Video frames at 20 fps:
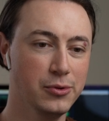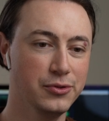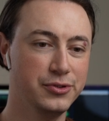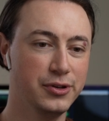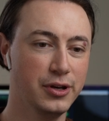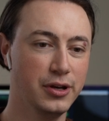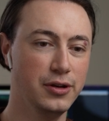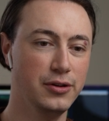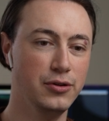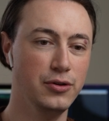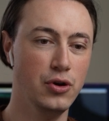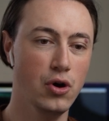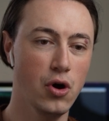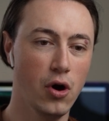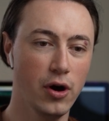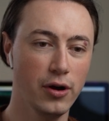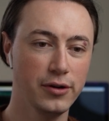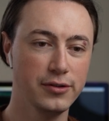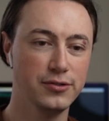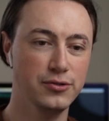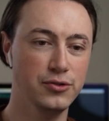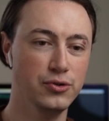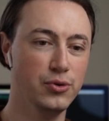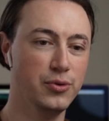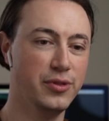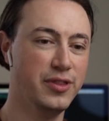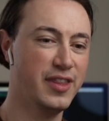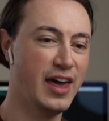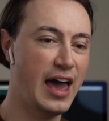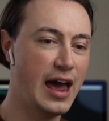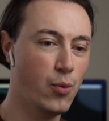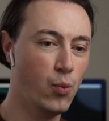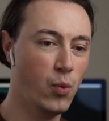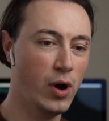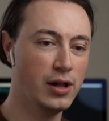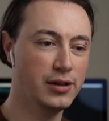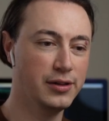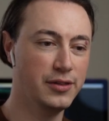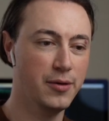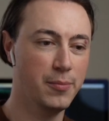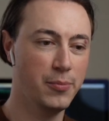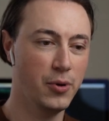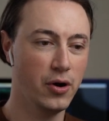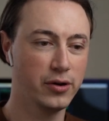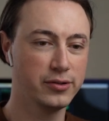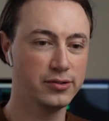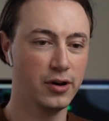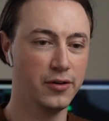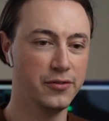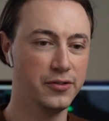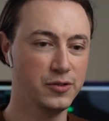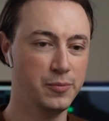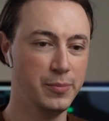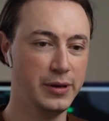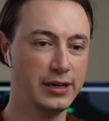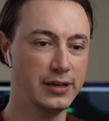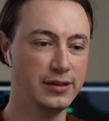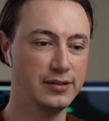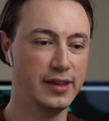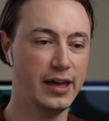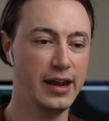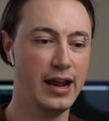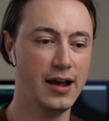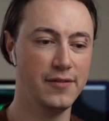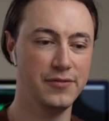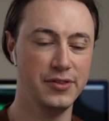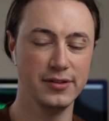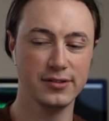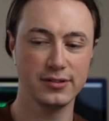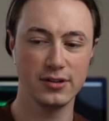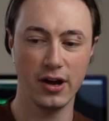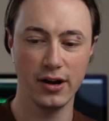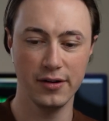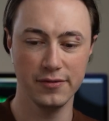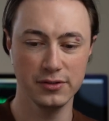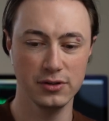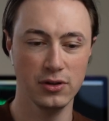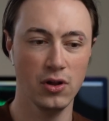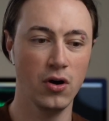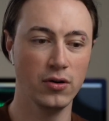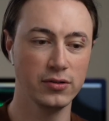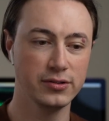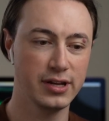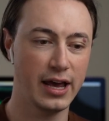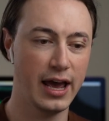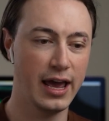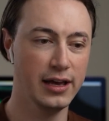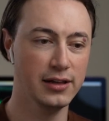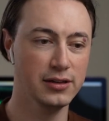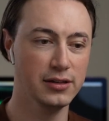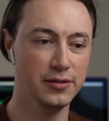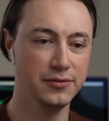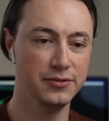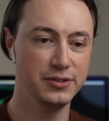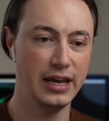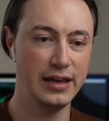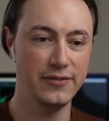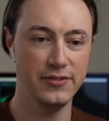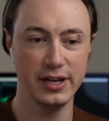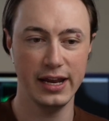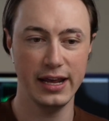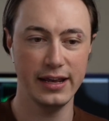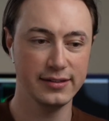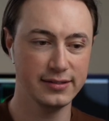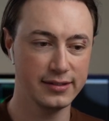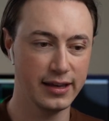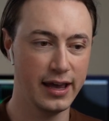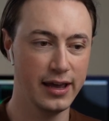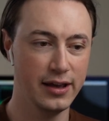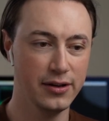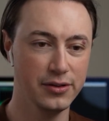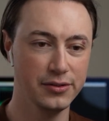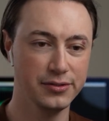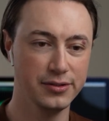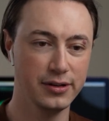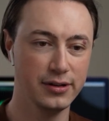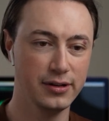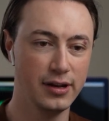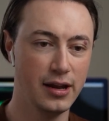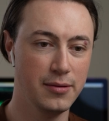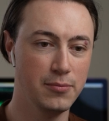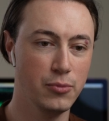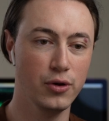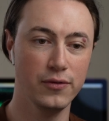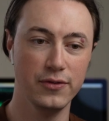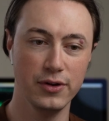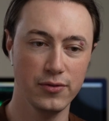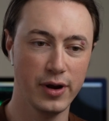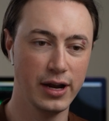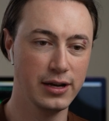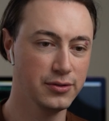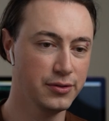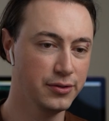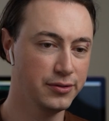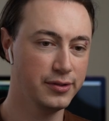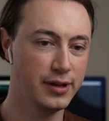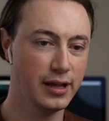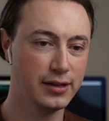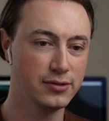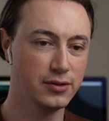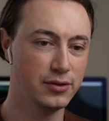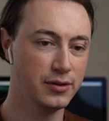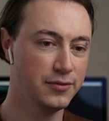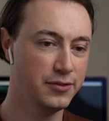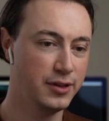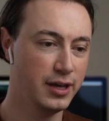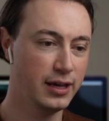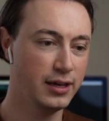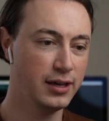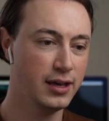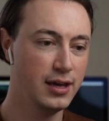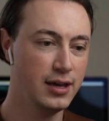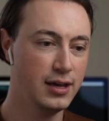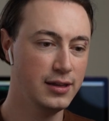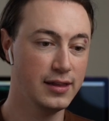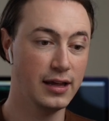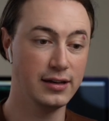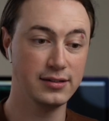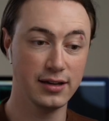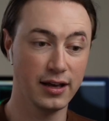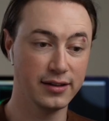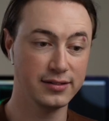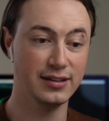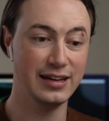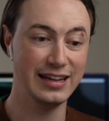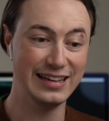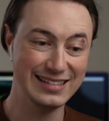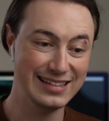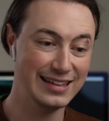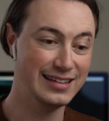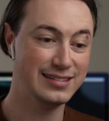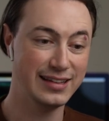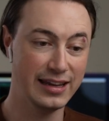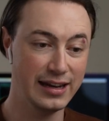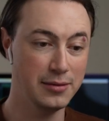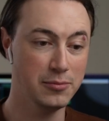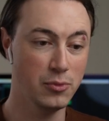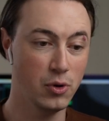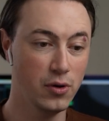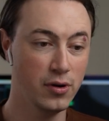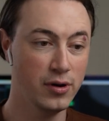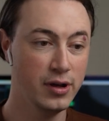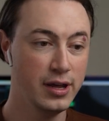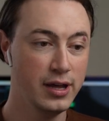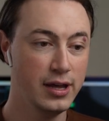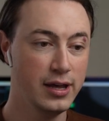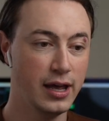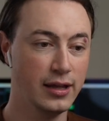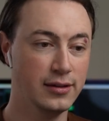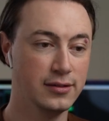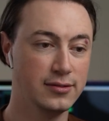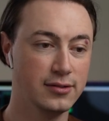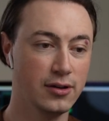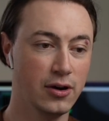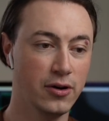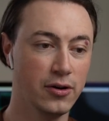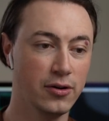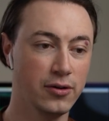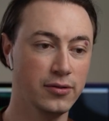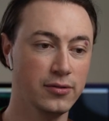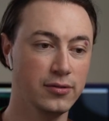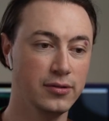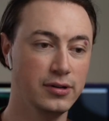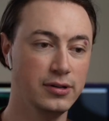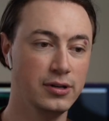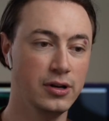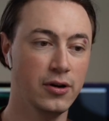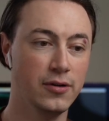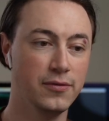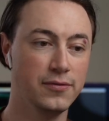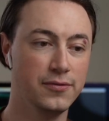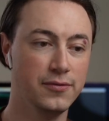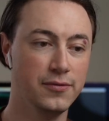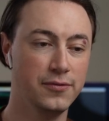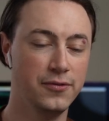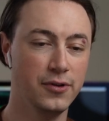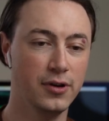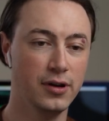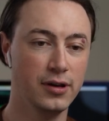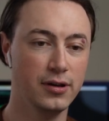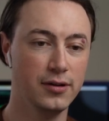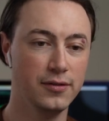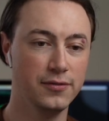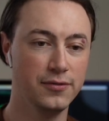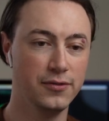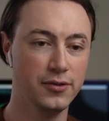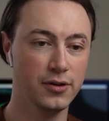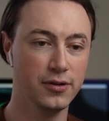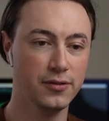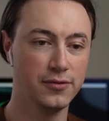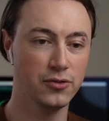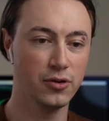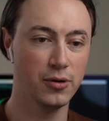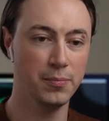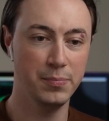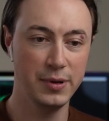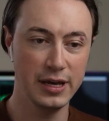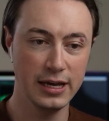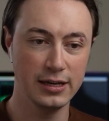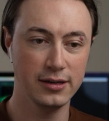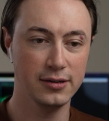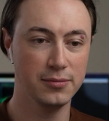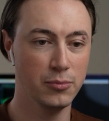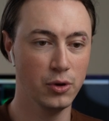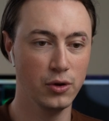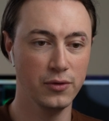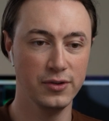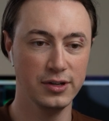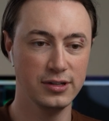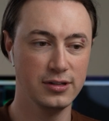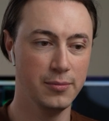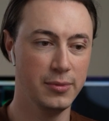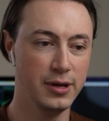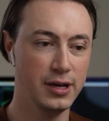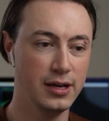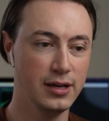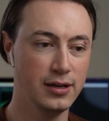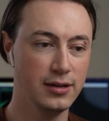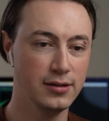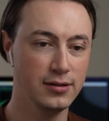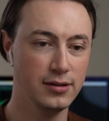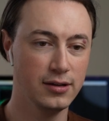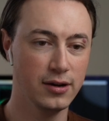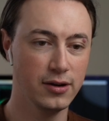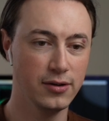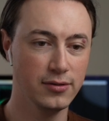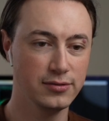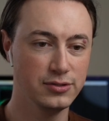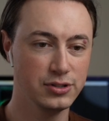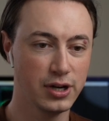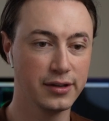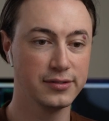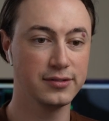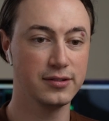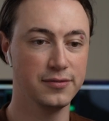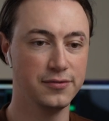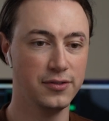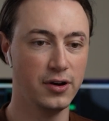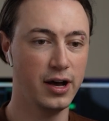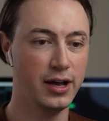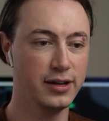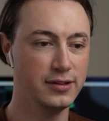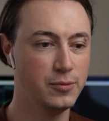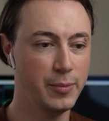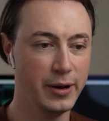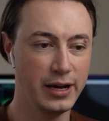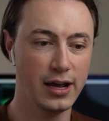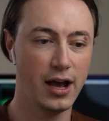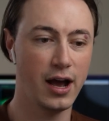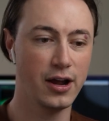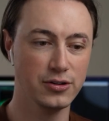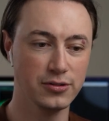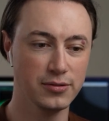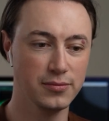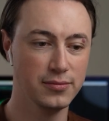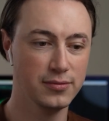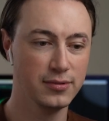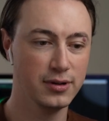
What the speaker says: to not do that well in the box office because they'd have this kind of long tail of DVD sales and movie rentals and that sort of thing that doesn't exist anymore. And so, for a big movie to be, justified spending $100